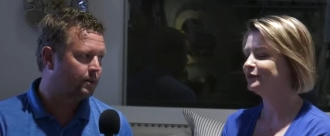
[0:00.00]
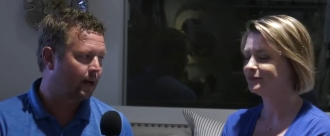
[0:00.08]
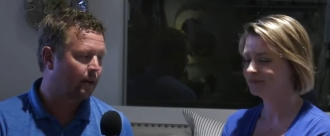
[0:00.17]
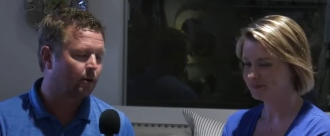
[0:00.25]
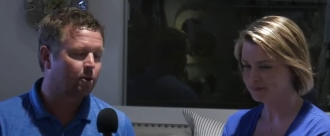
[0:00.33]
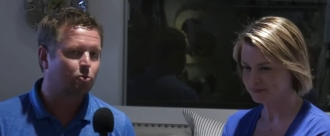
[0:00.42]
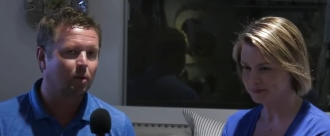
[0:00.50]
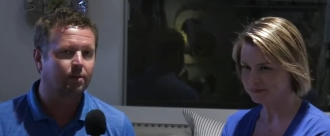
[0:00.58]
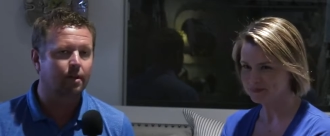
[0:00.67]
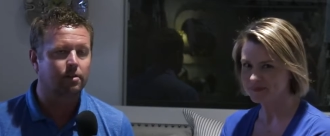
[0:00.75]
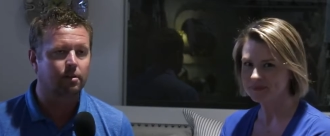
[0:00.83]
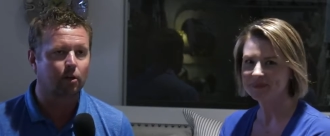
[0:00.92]
Speaker 1: Taylor is
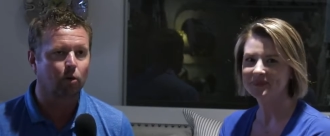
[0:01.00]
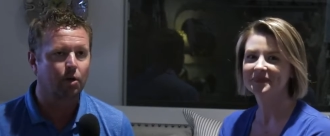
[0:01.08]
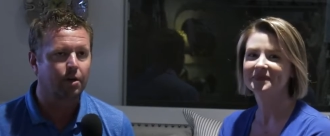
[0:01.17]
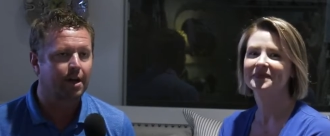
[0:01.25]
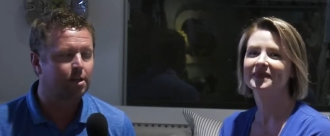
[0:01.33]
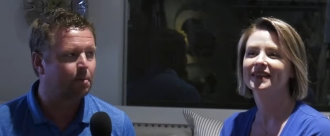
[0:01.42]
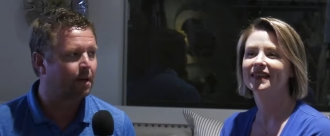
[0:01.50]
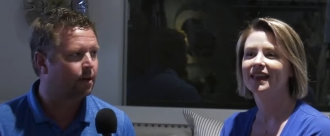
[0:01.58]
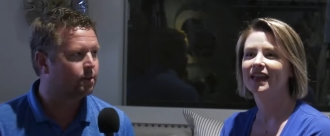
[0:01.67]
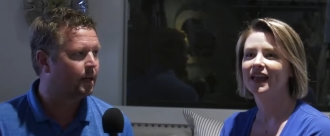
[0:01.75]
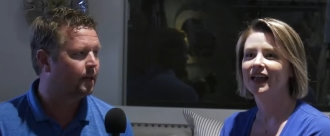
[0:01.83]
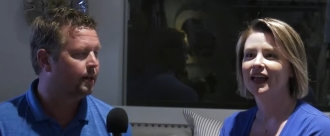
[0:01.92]
with us. Uh, Lauren, you guys have been
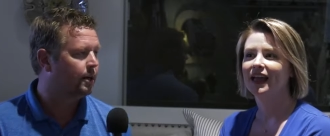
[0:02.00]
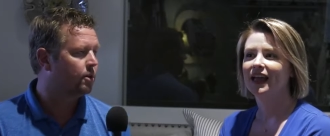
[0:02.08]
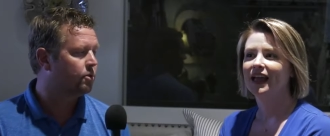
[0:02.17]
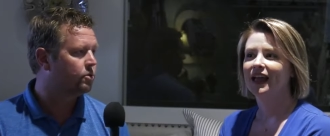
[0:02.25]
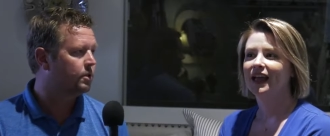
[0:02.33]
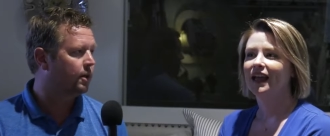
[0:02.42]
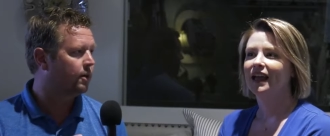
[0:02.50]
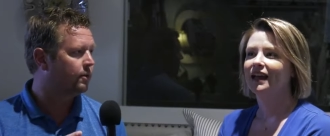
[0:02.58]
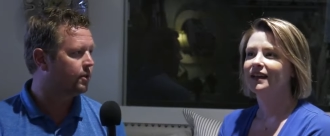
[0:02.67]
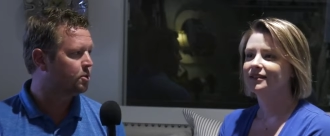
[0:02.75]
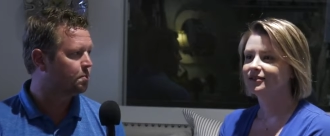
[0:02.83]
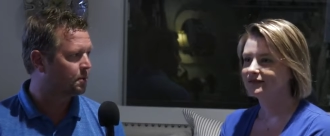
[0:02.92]
here 10 years here
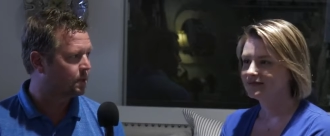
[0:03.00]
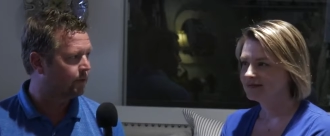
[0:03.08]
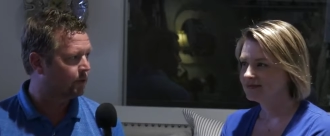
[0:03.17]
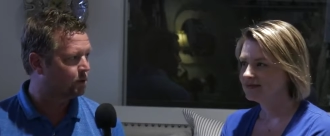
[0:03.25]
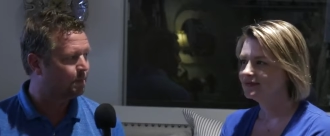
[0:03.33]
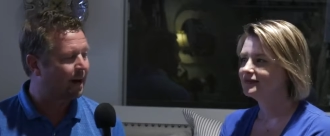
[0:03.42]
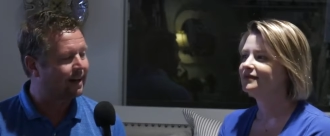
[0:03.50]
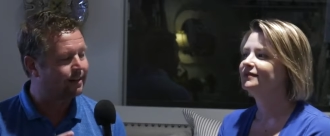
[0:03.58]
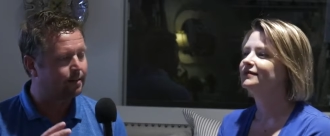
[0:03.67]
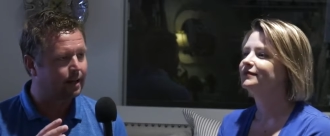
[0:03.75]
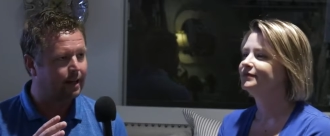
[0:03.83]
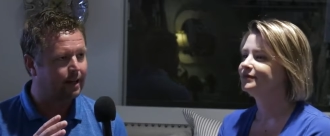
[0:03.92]
in this specific
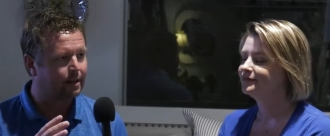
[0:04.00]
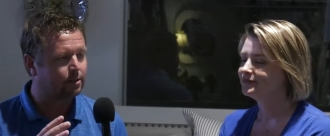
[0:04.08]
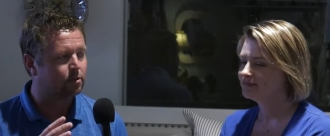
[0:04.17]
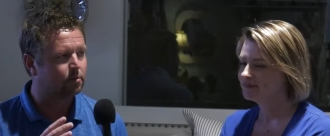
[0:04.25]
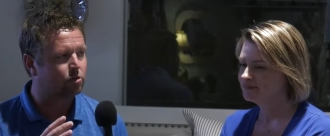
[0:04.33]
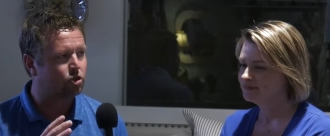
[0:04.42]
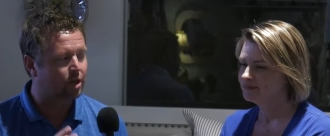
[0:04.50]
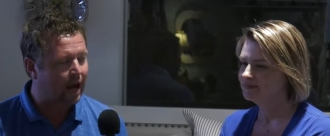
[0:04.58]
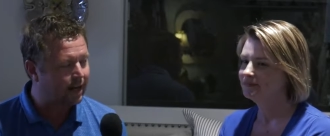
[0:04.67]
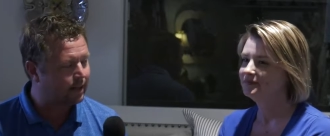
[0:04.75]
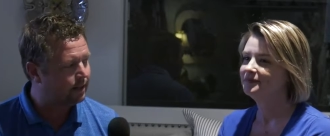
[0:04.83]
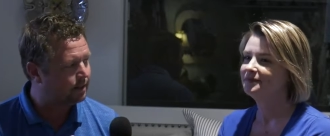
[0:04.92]
spot, and it's
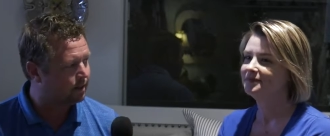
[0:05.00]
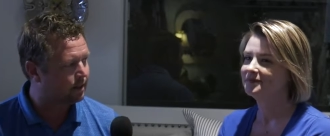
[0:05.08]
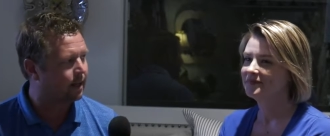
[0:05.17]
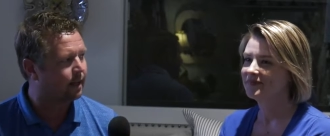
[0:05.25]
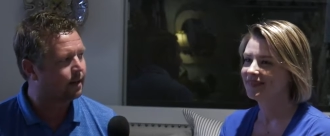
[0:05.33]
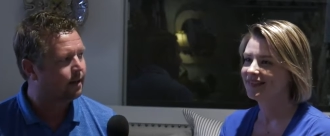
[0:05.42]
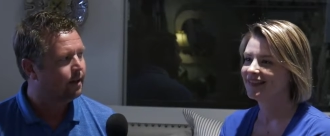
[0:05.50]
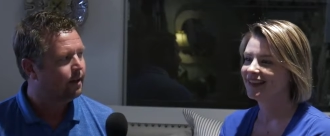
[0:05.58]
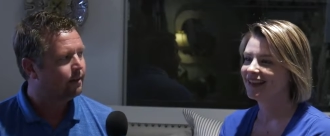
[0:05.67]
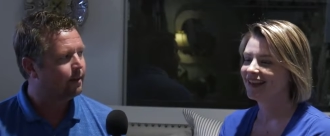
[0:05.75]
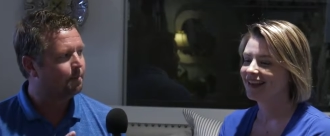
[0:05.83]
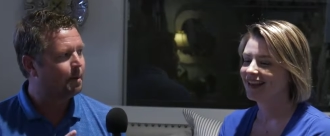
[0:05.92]
shocking to think
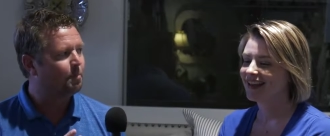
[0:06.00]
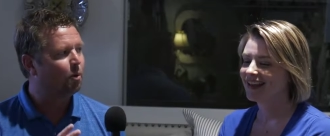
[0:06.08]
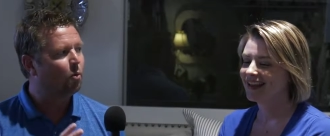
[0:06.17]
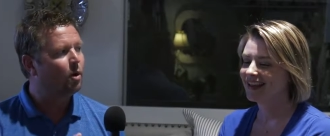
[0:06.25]
that people